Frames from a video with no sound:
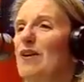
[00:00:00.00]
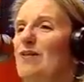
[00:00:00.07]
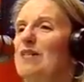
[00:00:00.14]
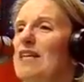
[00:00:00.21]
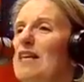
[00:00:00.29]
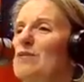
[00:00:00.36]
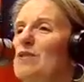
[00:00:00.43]

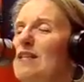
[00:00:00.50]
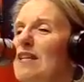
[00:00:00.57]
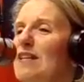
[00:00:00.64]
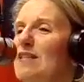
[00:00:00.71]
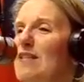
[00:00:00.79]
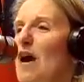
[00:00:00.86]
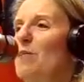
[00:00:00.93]
Today's a
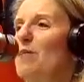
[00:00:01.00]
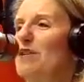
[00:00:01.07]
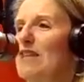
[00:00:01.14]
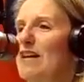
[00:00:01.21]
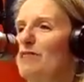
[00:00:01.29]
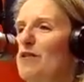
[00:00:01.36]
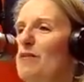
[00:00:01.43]
little somber
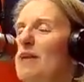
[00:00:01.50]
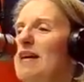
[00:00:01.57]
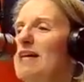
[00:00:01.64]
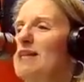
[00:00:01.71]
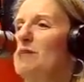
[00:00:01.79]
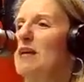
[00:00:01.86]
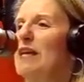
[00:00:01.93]
day for me.
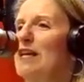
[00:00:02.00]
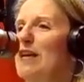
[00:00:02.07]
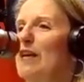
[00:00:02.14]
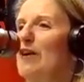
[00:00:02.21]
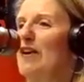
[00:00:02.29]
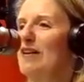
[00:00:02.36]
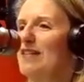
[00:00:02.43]
It's been a
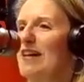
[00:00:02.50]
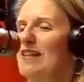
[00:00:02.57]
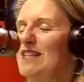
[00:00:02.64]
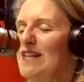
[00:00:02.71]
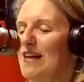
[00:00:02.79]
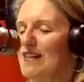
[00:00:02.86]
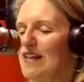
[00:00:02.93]
year
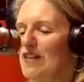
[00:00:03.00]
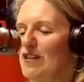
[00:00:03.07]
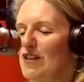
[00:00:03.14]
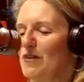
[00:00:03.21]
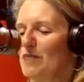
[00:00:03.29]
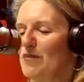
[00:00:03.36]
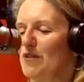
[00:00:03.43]
that
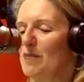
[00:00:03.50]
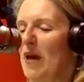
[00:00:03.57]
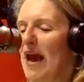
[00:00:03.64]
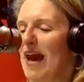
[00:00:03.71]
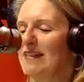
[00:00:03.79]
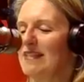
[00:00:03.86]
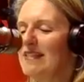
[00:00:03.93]
she
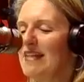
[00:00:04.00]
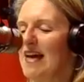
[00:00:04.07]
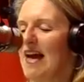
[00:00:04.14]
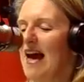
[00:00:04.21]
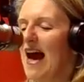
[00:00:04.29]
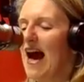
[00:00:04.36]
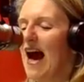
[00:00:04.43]
passed.
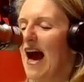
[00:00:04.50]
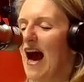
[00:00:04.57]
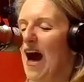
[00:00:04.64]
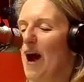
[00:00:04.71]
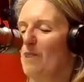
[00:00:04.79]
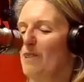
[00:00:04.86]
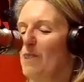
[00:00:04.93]

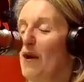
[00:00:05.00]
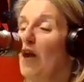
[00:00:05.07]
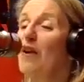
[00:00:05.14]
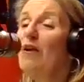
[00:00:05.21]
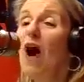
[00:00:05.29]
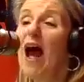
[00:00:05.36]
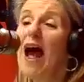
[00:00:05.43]
But
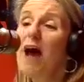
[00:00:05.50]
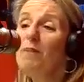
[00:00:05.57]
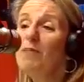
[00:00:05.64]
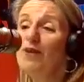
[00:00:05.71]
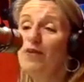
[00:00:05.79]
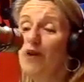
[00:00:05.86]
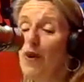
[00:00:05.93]
on a
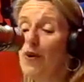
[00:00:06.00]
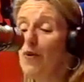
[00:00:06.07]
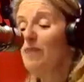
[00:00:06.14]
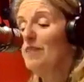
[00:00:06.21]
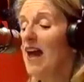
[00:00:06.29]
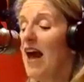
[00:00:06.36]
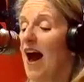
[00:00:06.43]
happier
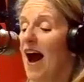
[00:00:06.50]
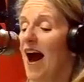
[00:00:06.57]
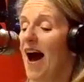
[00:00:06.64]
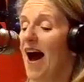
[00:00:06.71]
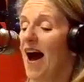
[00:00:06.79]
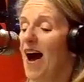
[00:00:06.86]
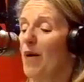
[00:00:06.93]
note,
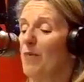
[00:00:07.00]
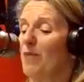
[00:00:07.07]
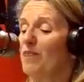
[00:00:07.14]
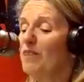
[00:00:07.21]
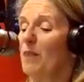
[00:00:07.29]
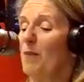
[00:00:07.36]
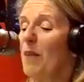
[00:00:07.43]

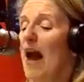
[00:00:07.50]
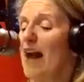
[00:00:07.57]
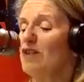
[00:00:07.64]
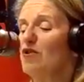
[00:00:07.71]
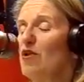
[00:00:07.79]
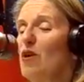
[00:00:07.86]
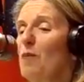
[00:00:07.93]
the
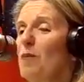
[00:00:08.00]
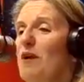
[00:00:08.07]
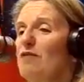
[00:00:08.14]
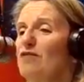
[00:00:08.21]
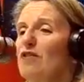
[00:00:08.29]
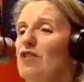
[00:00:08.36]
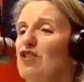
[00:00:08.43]
Patchogue
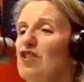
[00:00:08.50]
Mitford